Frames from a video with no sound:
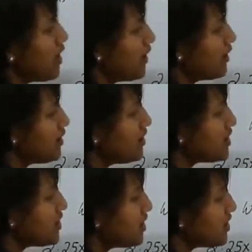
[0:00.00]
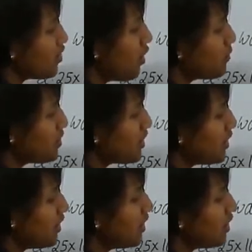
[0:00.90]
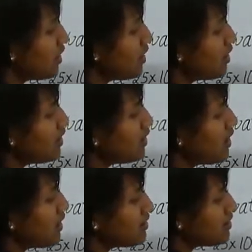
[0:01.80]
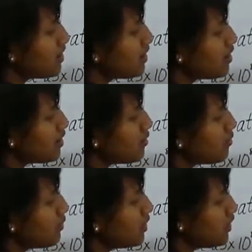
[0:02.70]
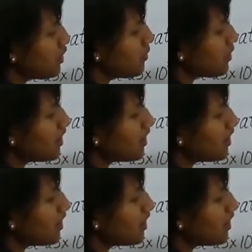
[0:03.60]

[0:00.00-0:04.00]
and this is optically denser medium.